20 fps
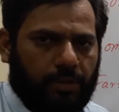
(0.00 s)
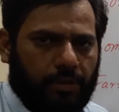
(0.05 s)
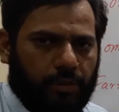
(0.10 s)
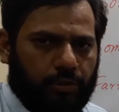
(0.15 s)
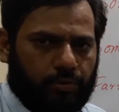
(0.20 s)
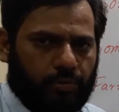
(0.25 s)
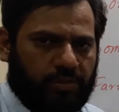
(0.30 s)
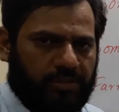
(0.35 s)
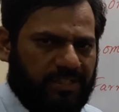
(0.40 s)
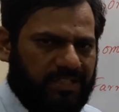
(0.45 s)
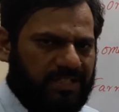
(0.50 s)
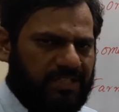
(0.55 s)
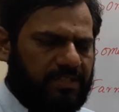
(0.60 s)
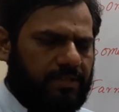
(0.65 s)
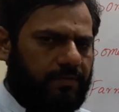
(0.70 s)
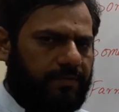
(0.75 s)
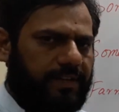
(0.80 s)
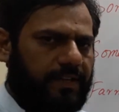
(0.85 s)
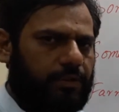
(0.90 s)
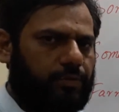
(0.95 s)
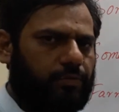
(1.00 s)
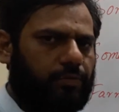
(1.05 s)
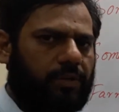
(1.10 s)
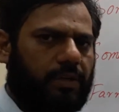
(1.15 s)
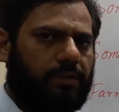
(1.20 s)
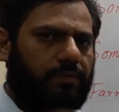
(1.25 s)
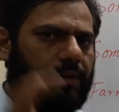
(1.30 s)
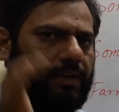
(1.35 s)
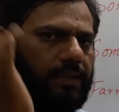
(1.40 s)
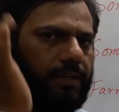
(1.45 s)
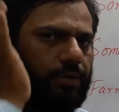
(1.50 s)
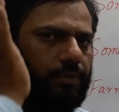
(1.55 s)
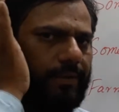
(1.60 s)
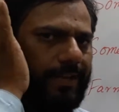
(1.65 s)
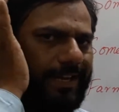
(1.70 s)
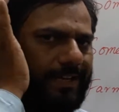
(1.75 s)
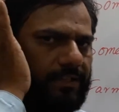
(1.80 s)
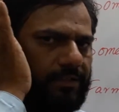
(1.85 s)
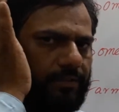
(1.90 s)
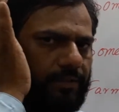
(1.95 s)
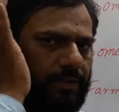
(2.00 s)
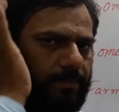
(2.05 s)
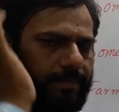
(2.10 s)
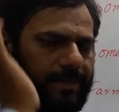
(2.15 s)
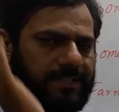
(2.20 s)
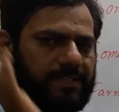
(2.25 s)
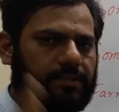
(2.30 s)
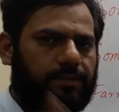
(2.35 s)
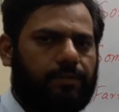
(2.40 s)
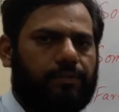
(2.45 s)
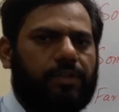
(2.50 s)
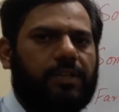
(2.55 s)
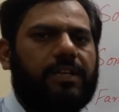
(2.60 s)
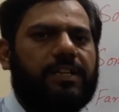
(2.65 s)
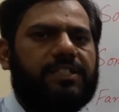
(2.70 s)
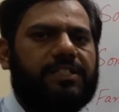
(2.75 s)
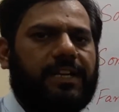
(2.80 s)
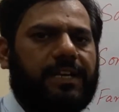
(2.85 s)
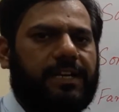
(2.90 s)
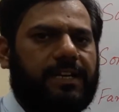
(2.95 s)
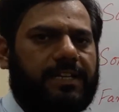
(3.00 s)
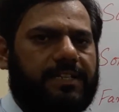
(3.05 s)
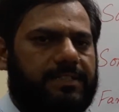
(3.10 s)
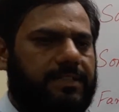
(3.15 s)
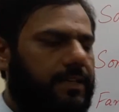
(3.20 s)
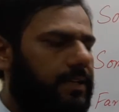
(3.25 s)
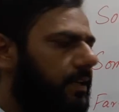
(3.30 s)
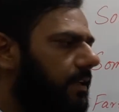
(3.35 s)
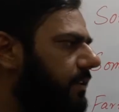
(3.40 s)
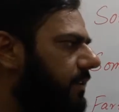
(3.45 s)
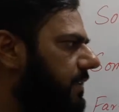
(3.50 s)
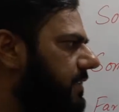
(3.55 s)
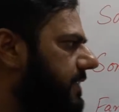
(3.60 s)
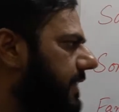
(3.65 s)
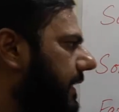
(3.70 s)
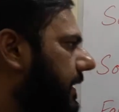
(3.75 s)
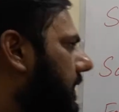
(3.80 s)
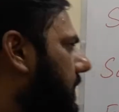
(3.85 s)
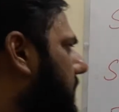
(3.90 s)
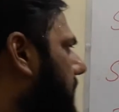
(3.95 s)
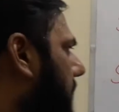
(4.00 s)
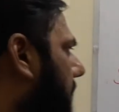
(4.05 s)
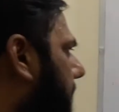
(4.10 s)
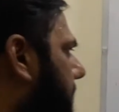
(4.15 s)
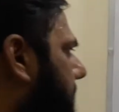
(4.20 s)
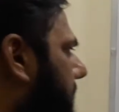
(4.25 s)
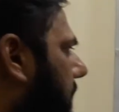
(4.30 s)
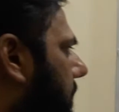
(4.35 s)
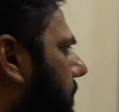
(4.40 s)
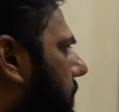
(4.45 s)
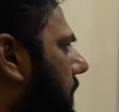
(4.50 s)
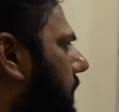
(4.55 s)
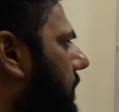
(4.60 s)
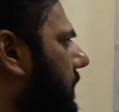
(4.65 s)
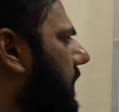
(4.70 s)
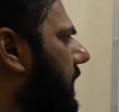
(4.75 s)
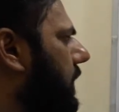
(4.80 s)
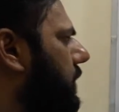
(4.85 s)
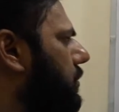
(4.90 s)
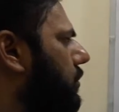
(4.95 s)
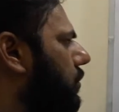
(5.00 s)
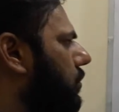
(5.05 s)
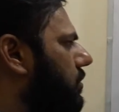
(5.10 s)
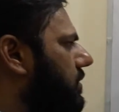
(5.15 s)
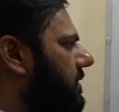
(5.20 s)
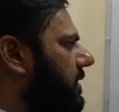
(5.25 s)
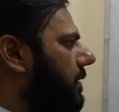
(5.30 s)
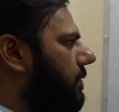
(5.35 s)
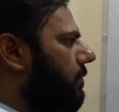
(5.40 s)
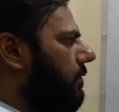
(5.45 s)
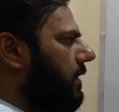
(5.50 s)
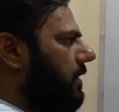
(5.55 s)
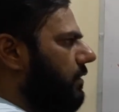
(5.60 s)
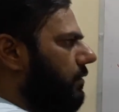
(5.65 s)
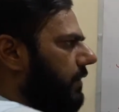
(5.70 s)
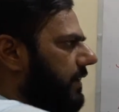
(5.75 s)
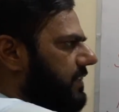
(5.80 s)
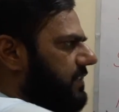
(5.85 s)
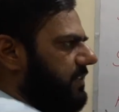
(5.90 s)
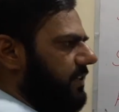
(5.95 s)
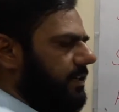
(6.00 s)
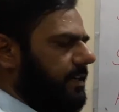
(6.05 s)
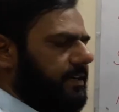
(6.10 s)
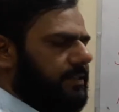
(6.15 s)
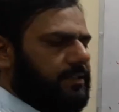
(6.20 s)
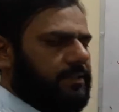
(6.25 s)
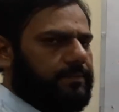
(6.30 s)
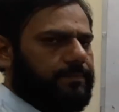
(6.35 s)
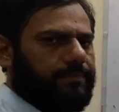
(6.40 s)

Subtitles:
So this is the way to convert into active and the passive of the agentless. The second example will let you know someone writes a letter.